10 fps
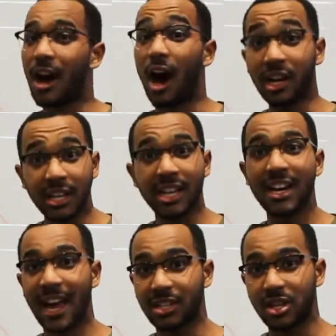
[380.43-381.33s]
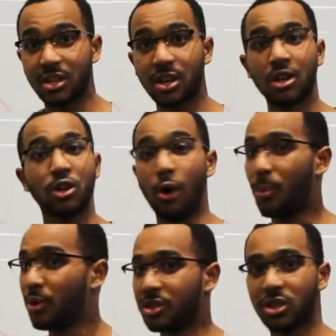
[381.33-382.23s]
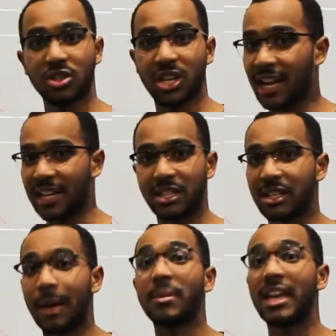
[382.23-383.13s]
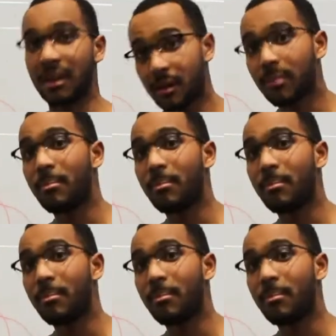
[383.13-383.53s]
unconnected, no pointers connecting them in